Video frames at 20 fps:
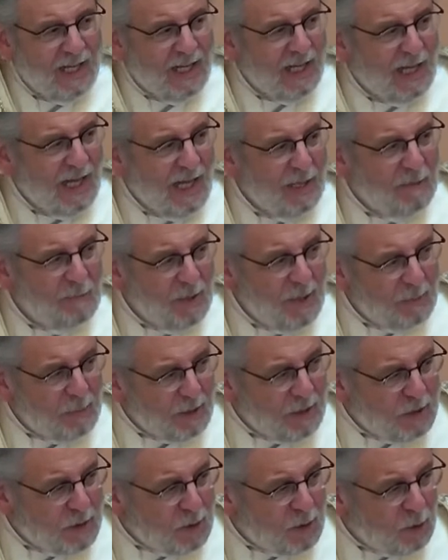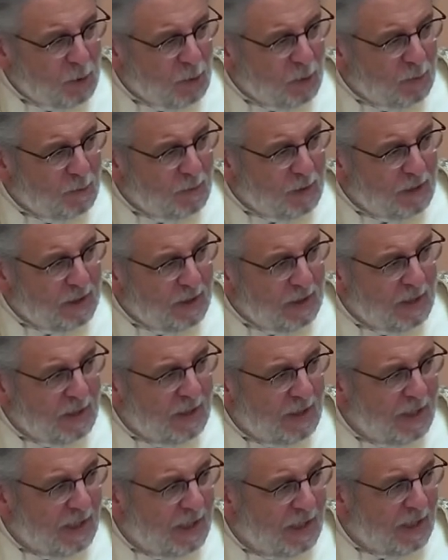And people assumed
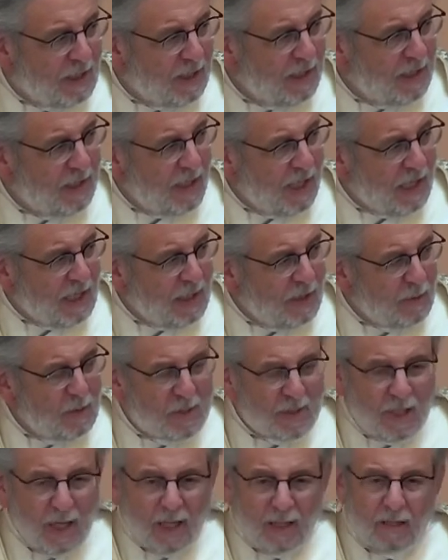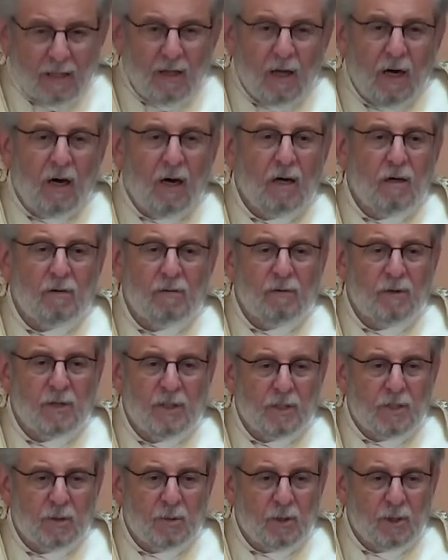that he was not long for
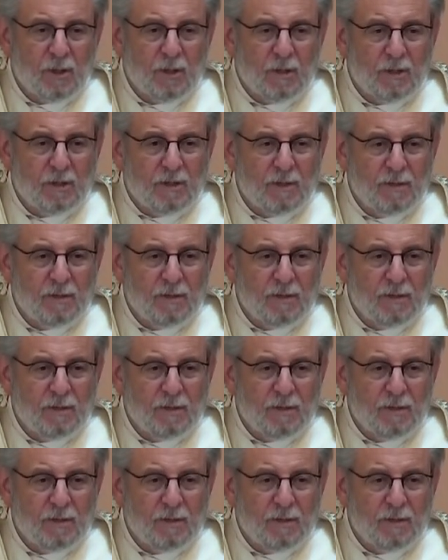this world.